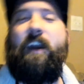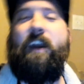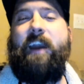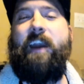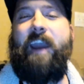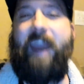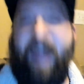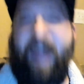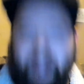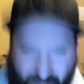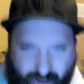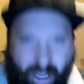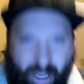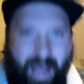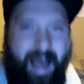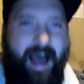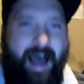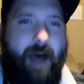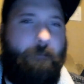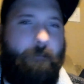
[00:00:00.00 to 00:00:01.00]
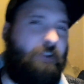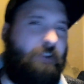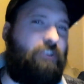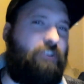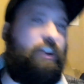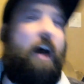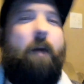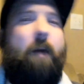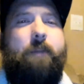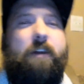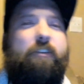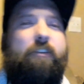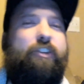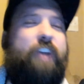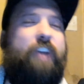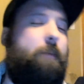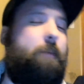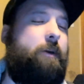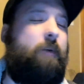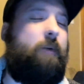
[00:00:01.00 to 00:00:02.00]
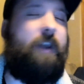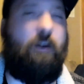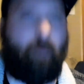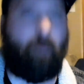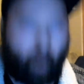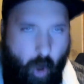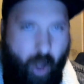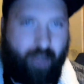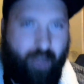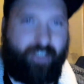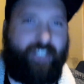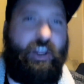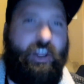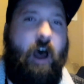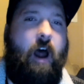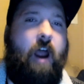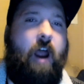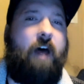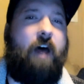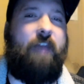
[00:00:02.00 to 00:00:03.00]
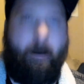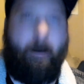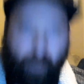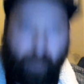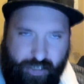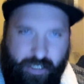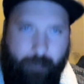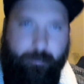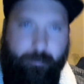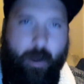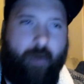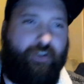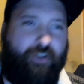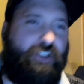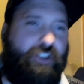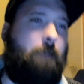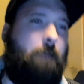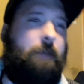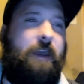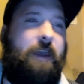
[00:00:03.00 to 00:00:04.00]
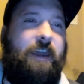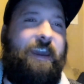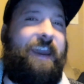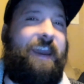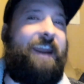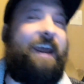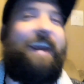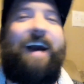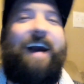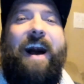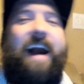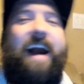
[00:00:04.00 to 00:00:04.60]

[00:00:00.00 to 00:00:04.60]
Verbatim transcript: a top WWE Raw star that was supposed to be in a high